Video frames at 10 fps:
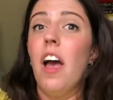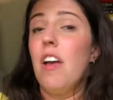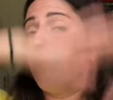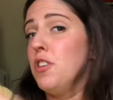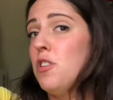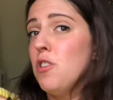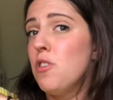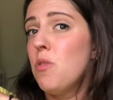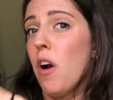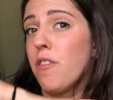If
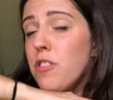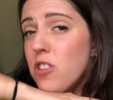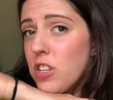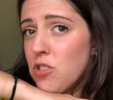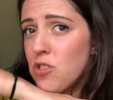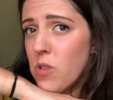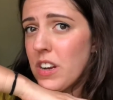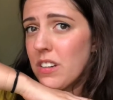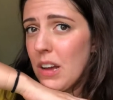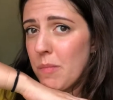you are just
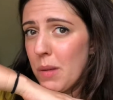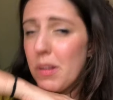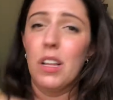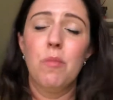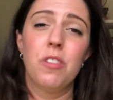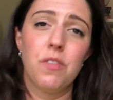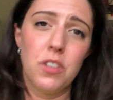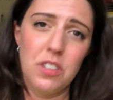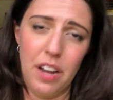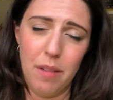joining Nom Nom Club for the
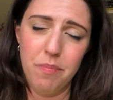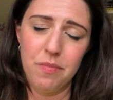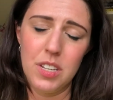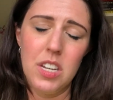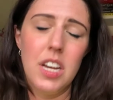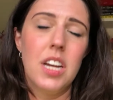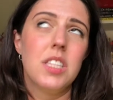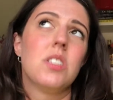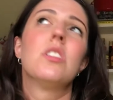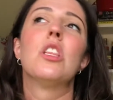first time,
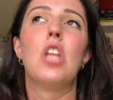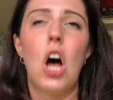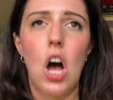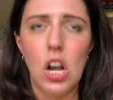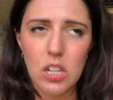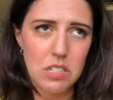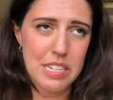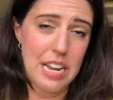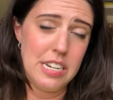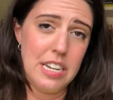this is a
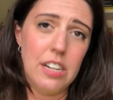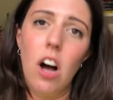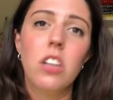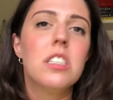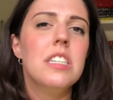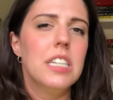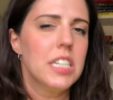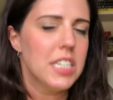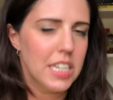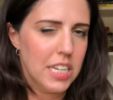long-standing Altadena
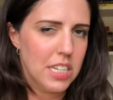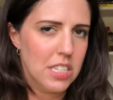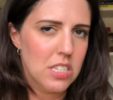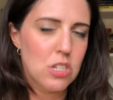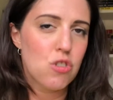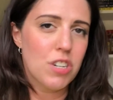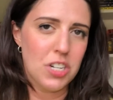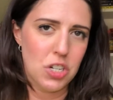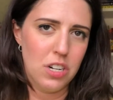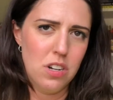teens
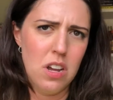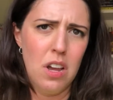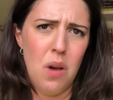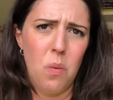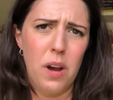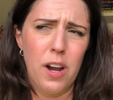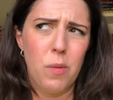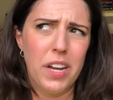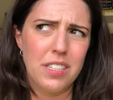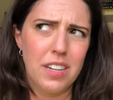tradition where we
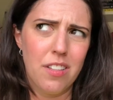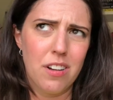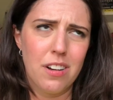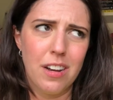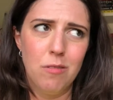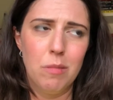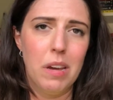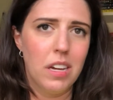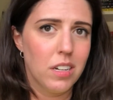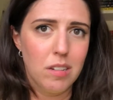get together and we
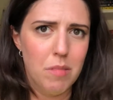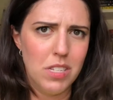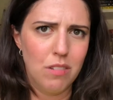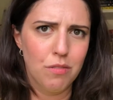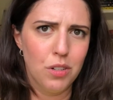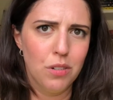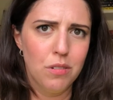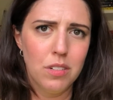make amazing food.